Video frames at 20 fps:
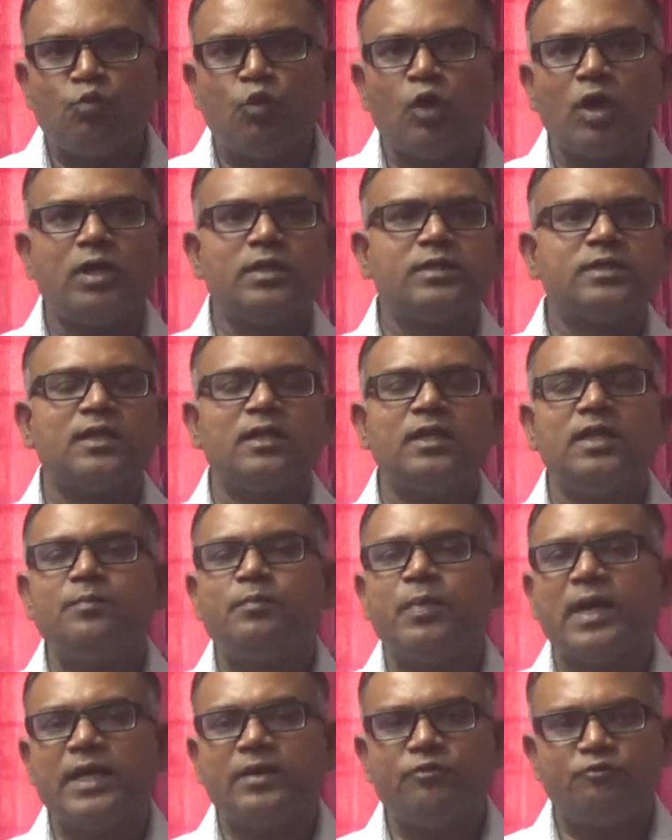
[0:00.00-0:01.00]
voluntarily
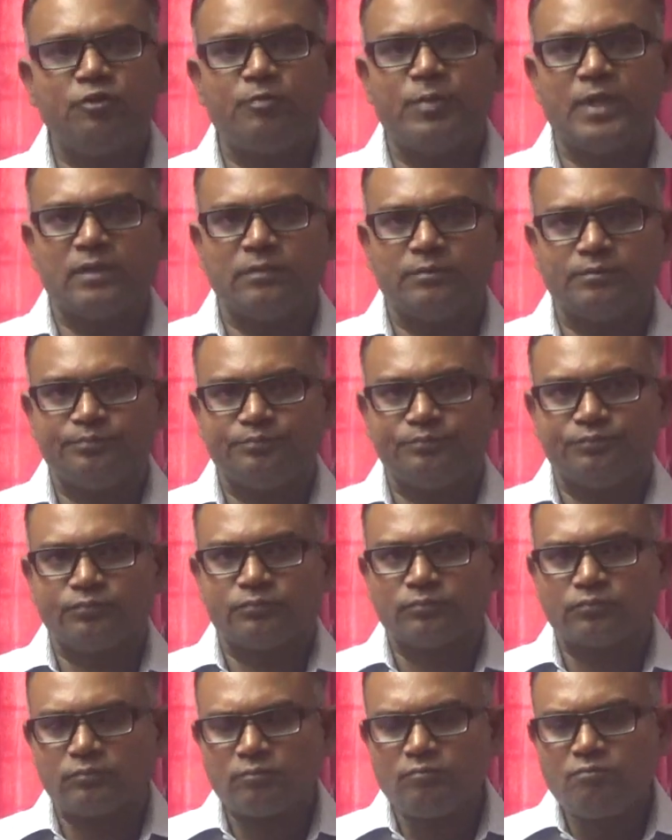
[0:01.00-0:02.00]
by women.
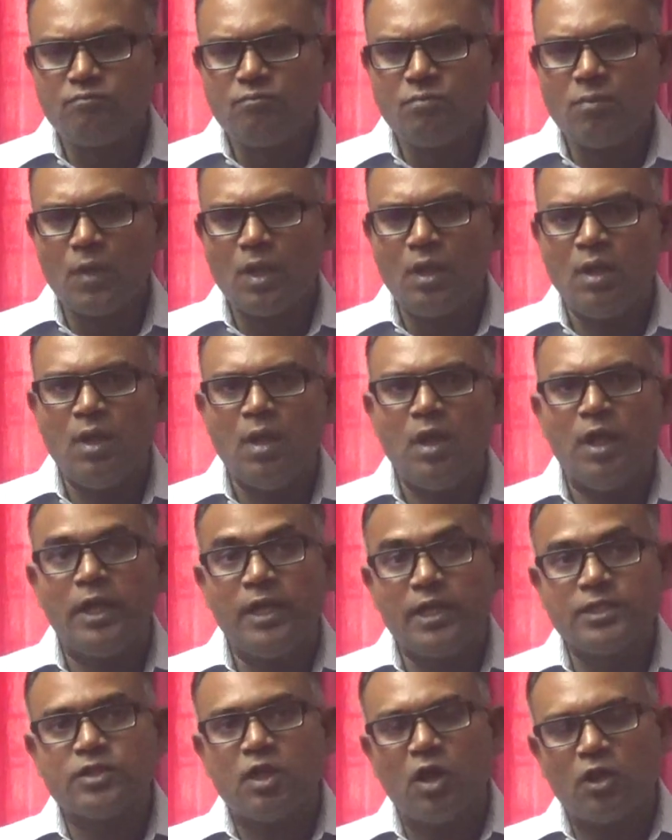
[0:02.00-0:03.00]
In
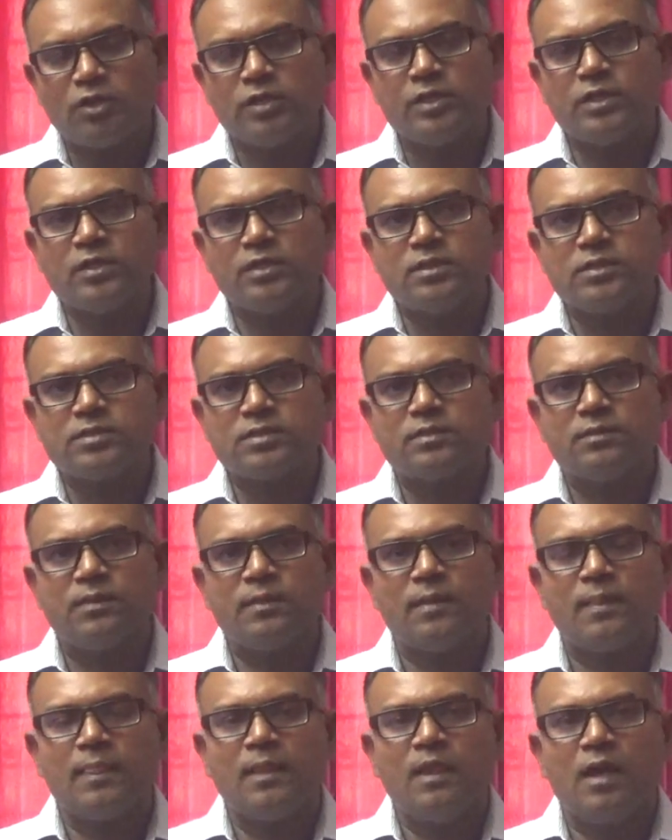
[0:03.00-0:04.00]
his orders,
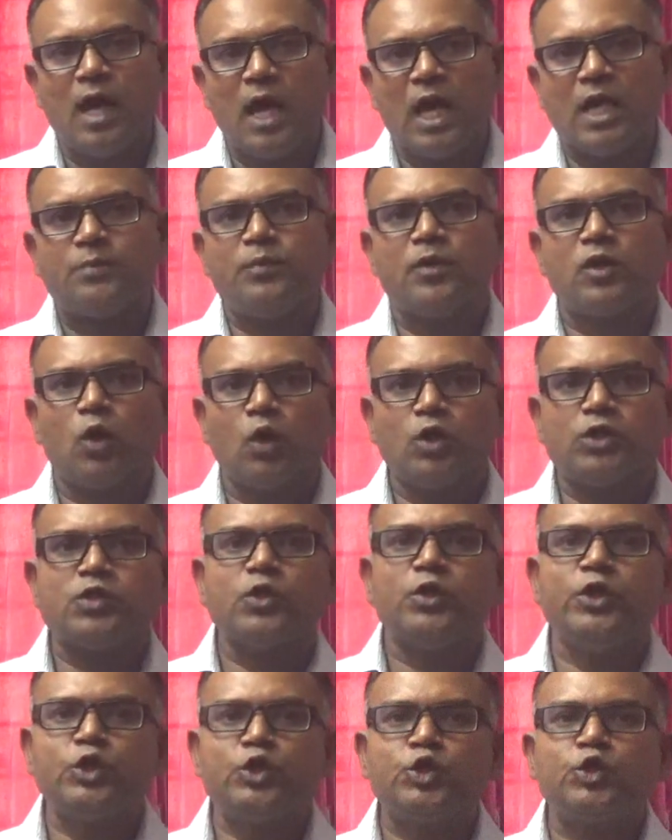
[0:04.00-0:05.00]
Akbar
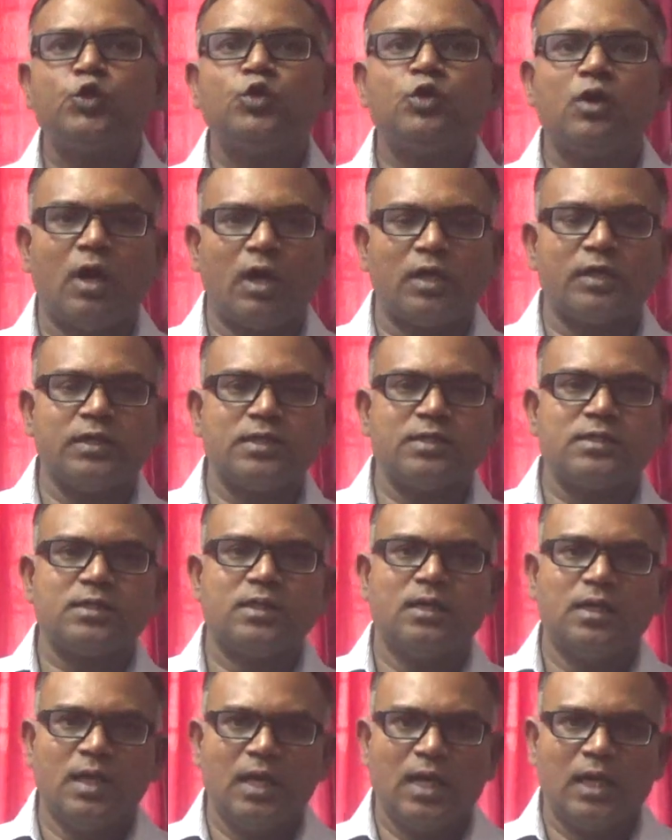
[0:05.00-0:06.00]
also issued
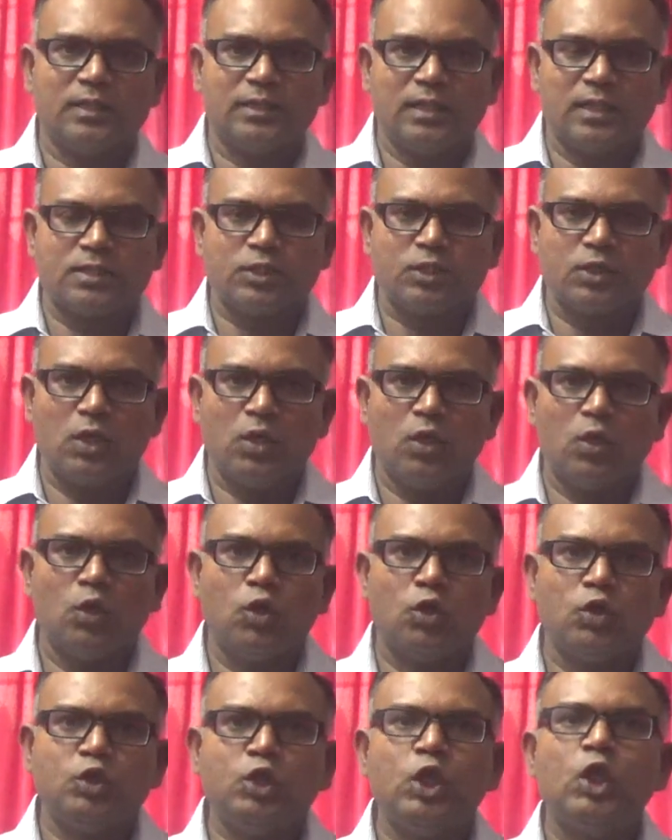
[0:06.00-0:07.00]
orders that
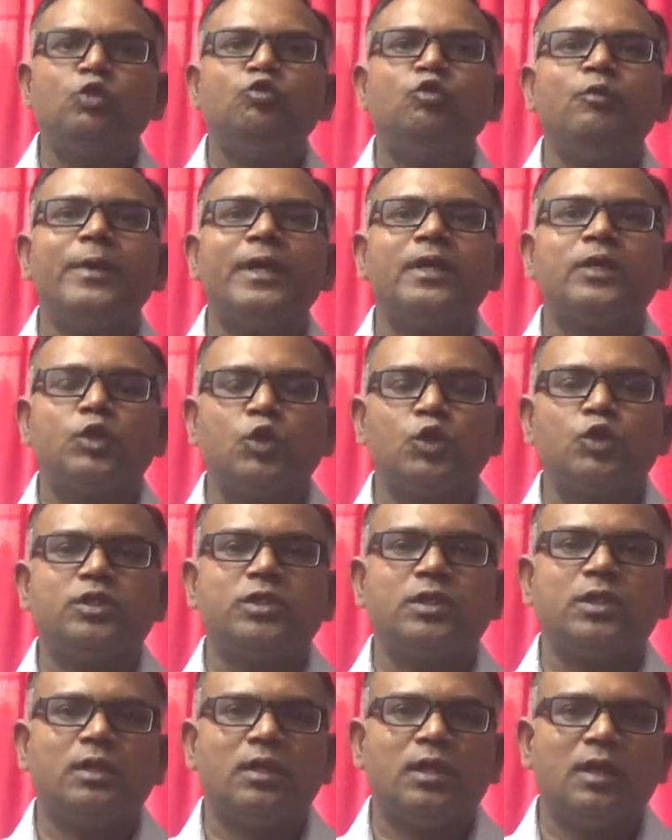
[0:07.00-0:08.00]
no woman could
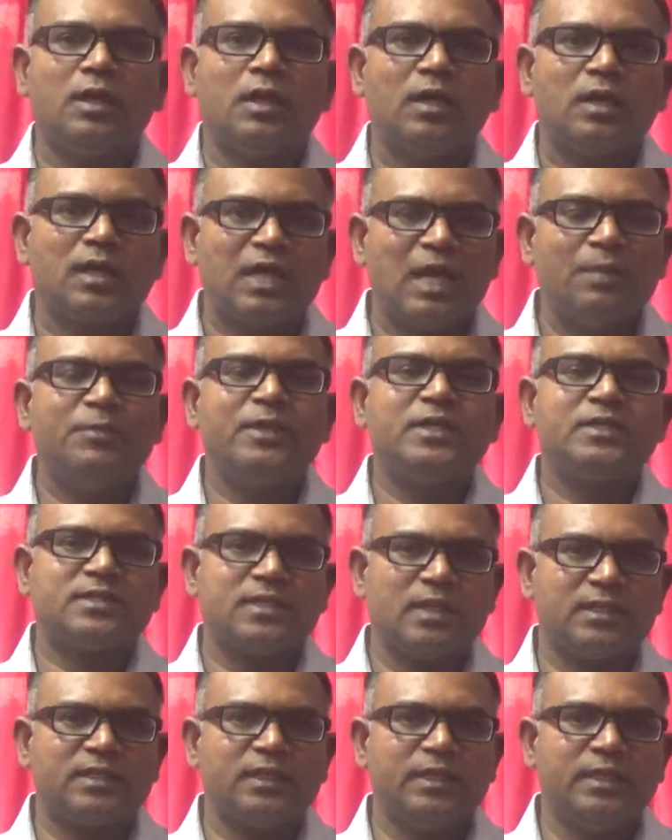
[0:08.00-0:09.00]
commit
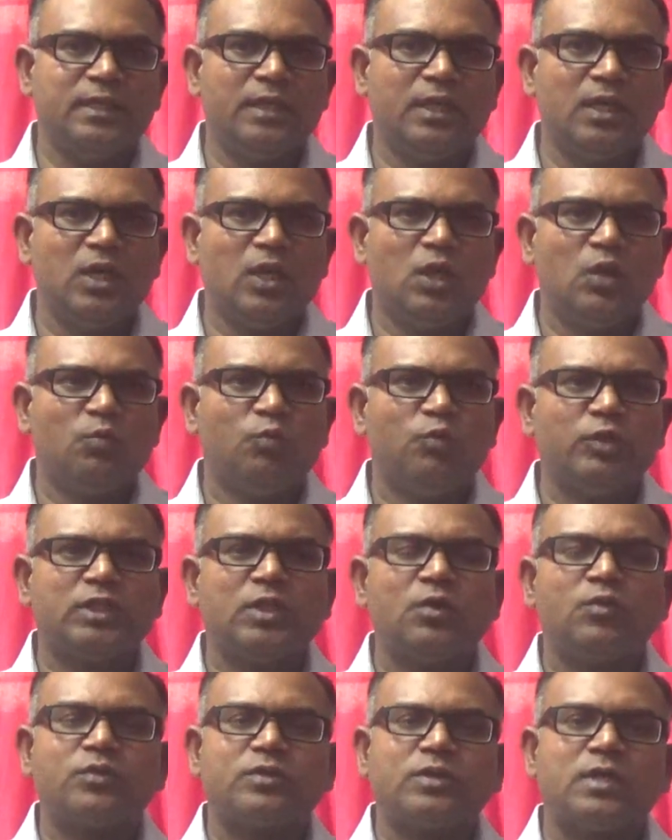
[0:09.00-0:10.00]
Sati
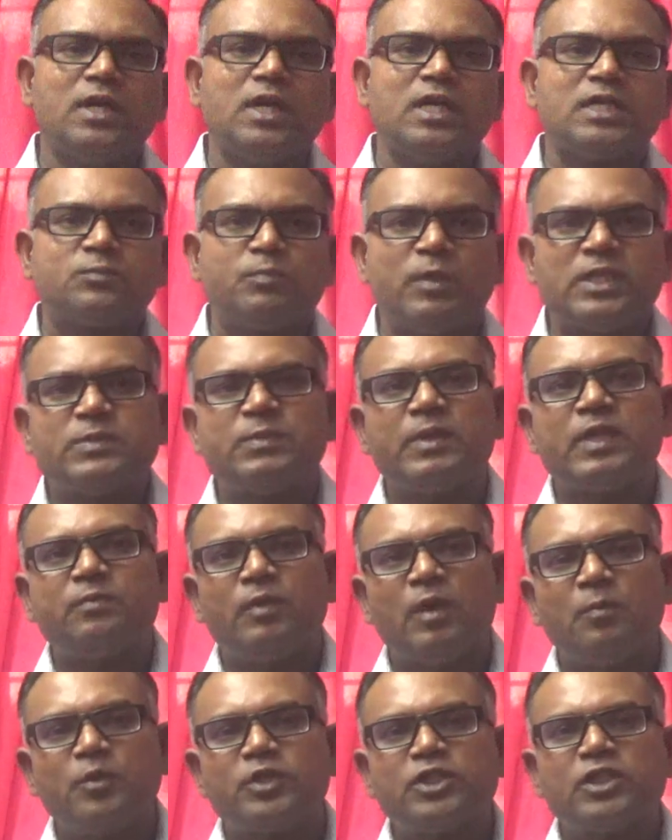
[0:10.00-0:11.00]
without specific
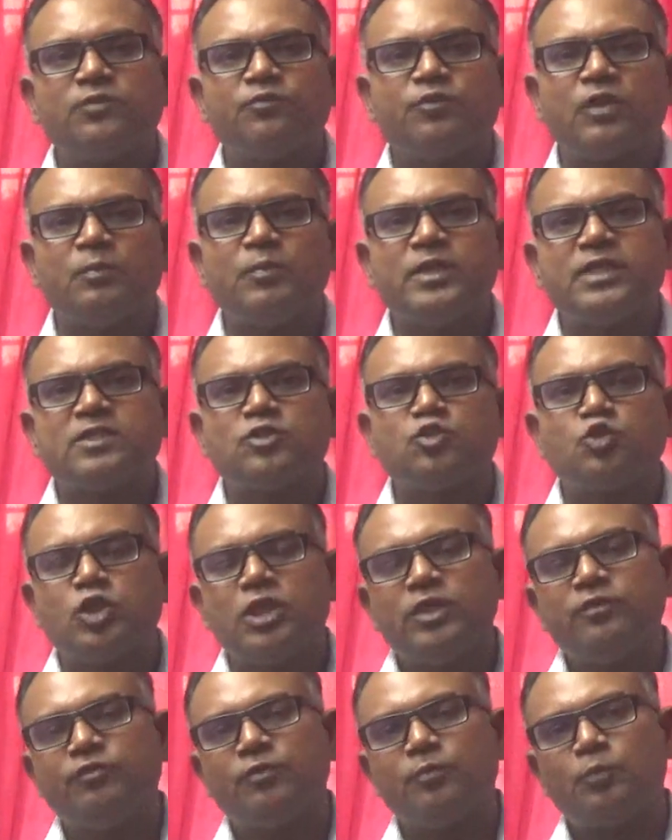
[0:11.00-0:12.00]
permission from his
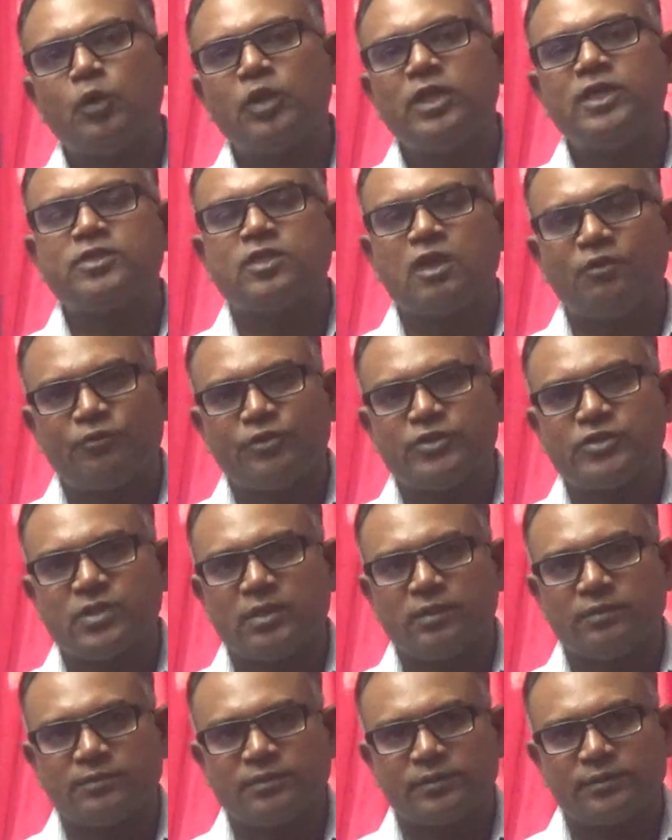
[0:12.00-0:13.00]
chief police officer.